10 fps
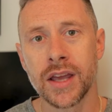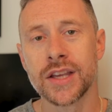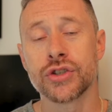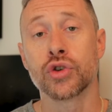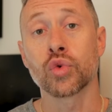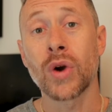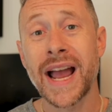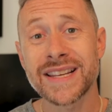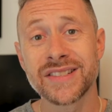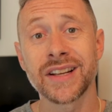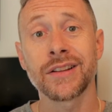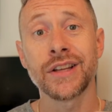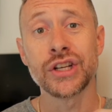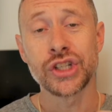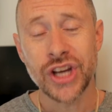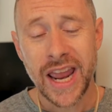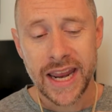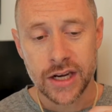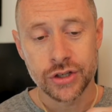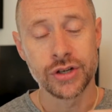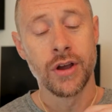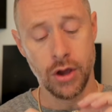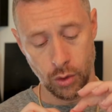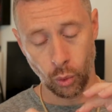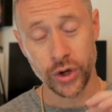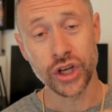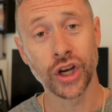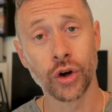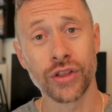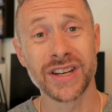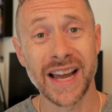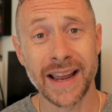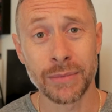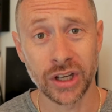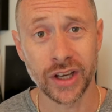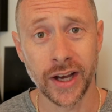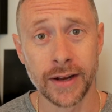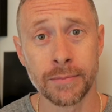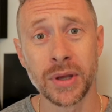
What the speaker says: is drastically changed when you go to the diamond cut,